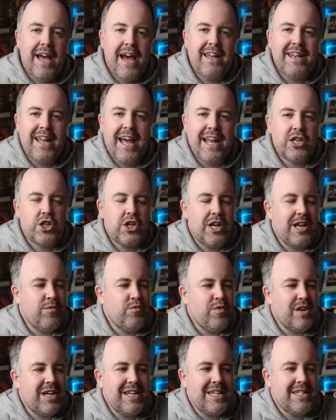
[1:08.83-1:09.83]
And actually,
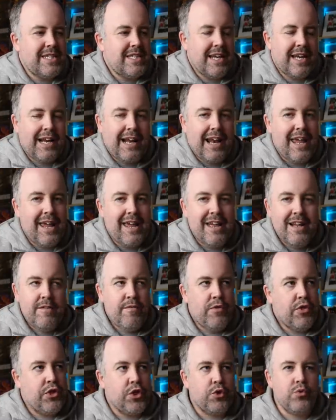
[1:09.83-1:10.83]
realistically,
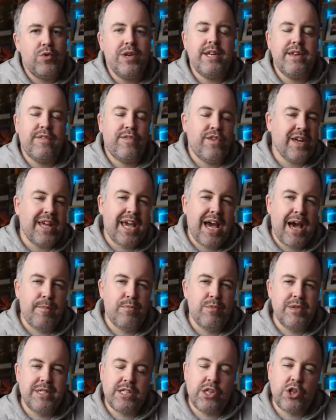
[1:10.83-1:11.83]
three different
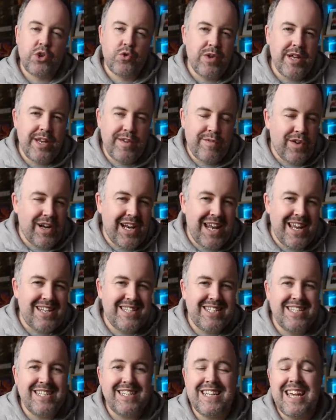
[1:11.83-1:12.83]
cameras and three different
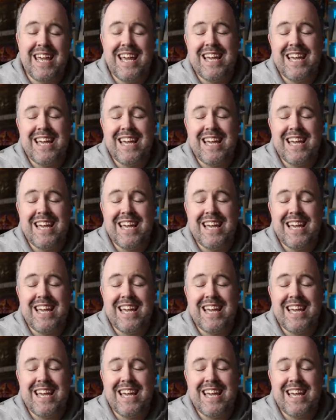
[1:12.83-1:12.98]
lenses